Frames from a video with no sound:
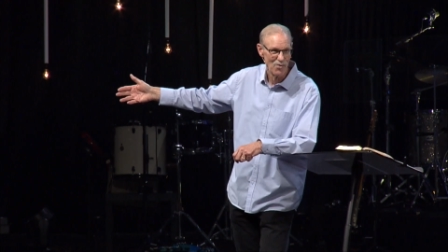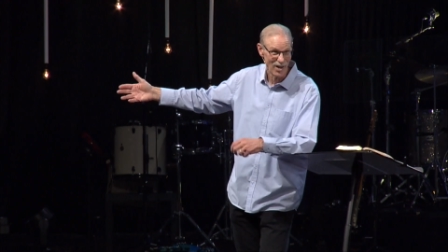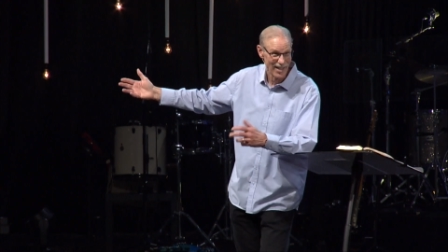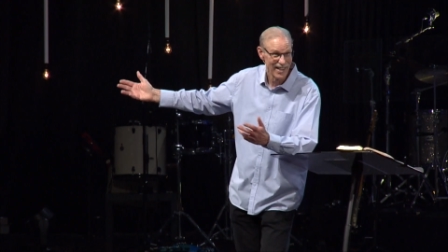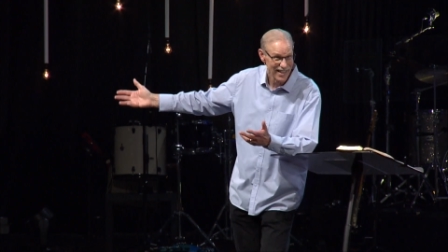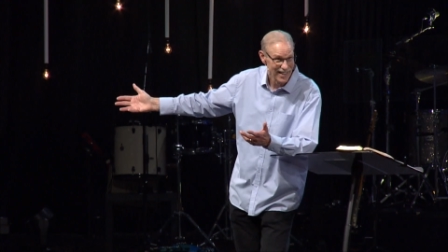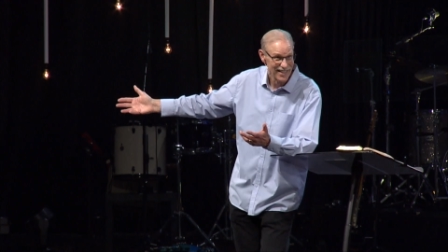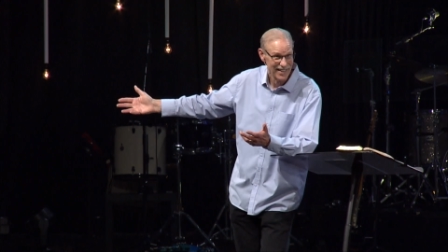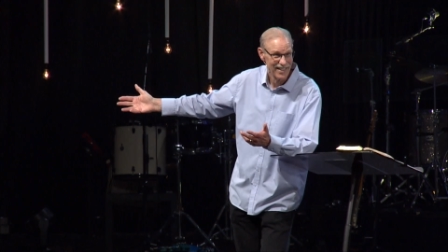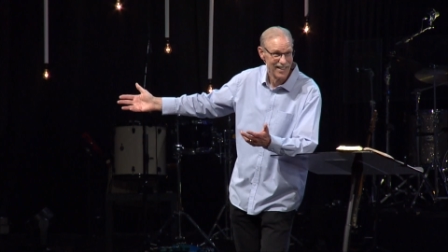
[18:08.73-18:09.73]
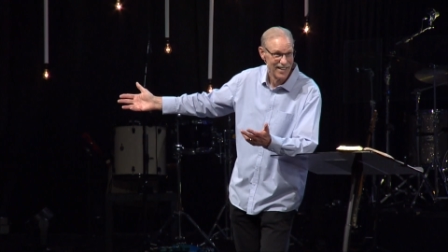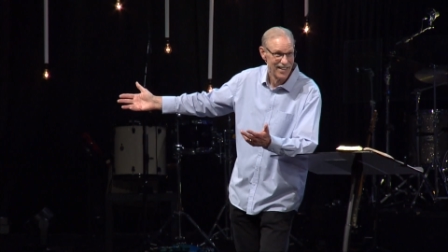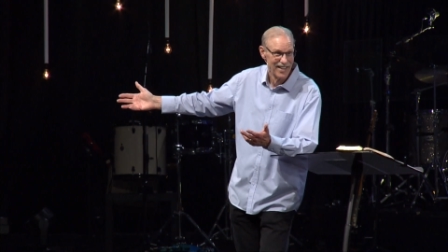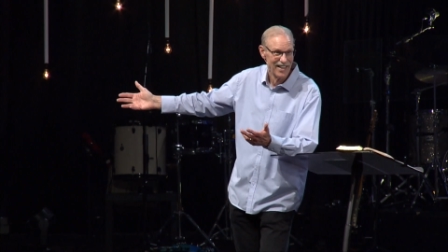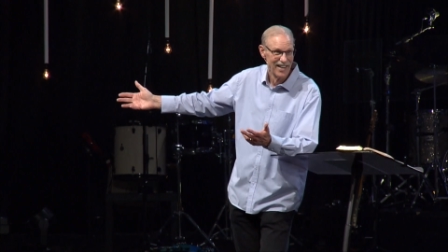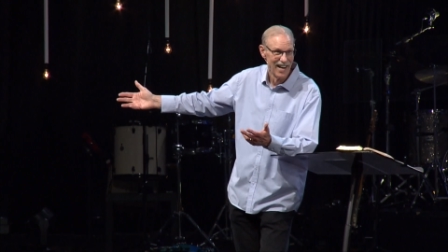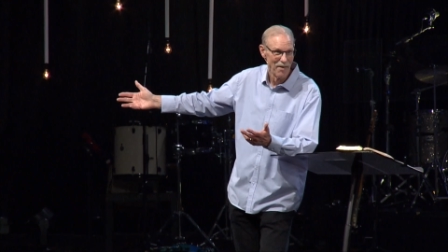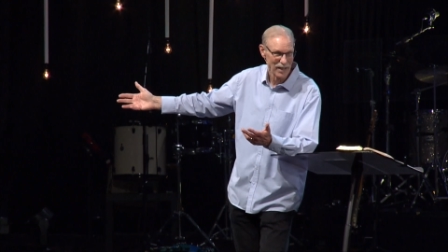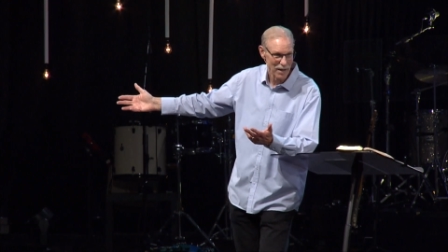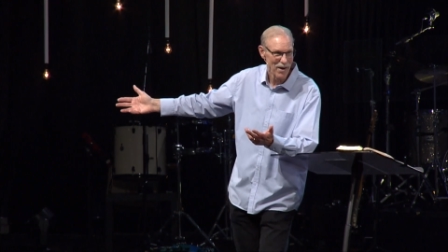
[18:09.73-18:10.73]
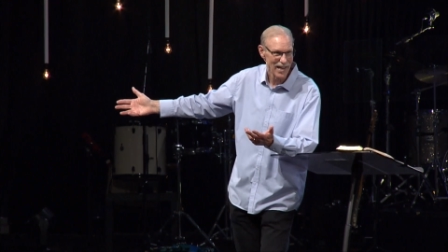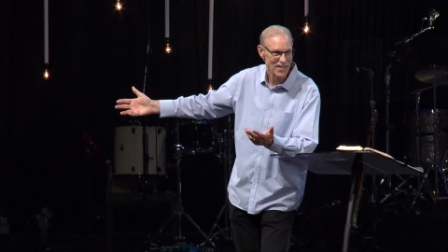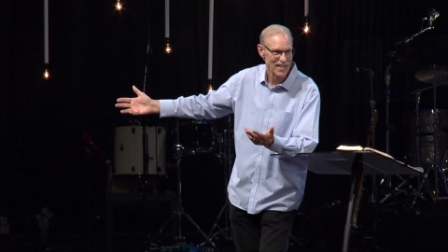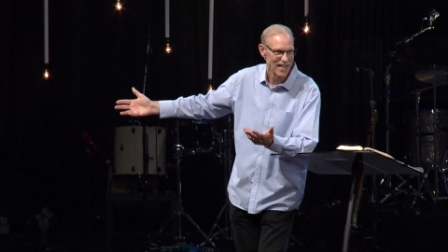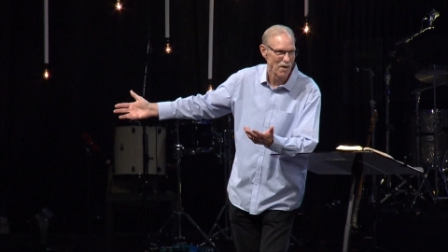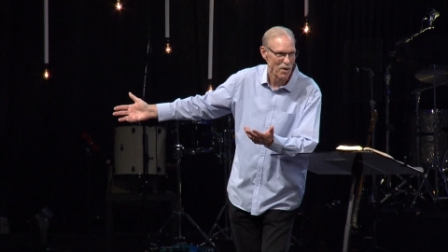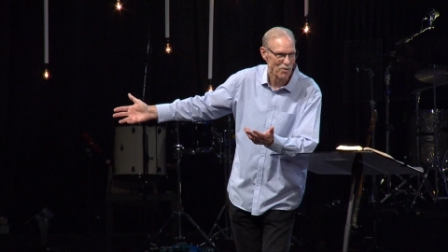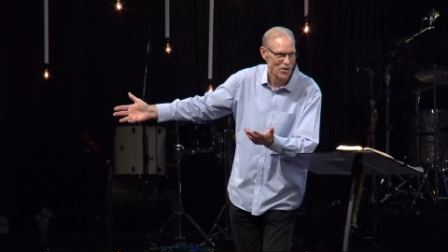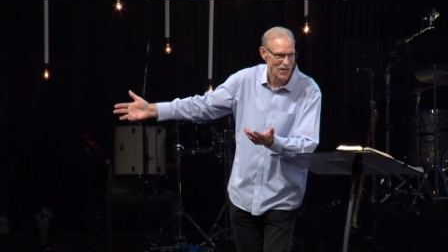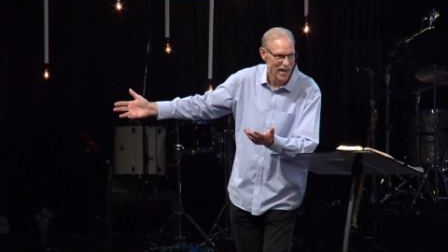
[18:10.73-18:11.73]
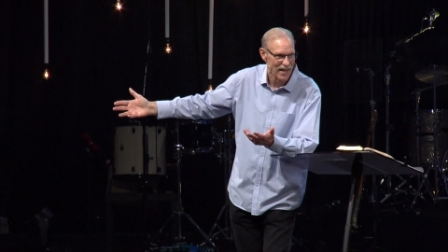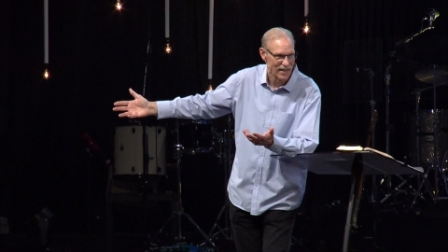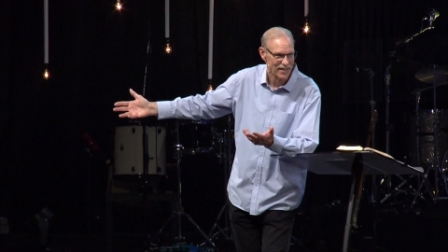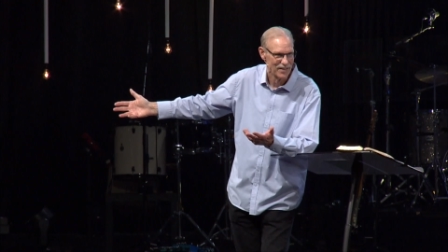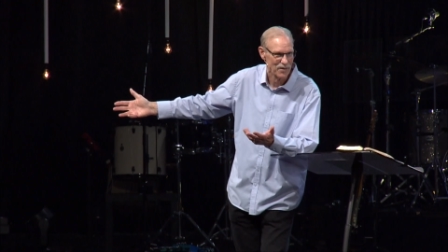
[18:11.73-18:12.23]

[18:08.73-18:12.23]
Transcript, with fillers: Really? I mean, come on, isn't that what we're saying?